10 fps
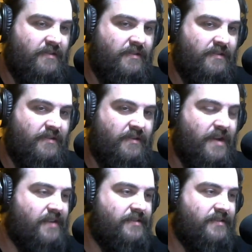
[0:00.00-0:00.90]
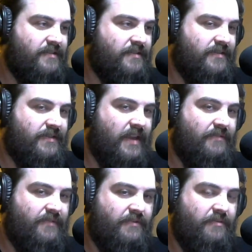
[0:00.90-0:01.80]
They're not
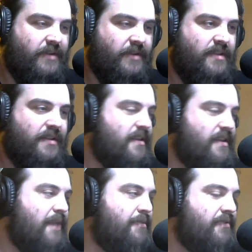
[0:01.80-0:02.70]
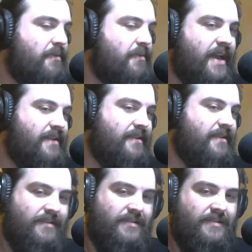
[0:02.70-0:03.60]
safe information. The name of a pet?
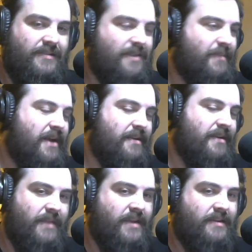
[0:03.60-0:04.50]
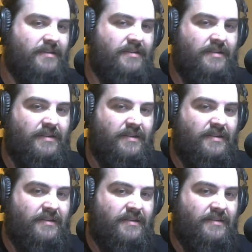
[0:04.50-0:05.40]
Come on, man.
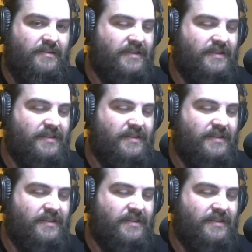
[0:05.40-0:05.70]
That's on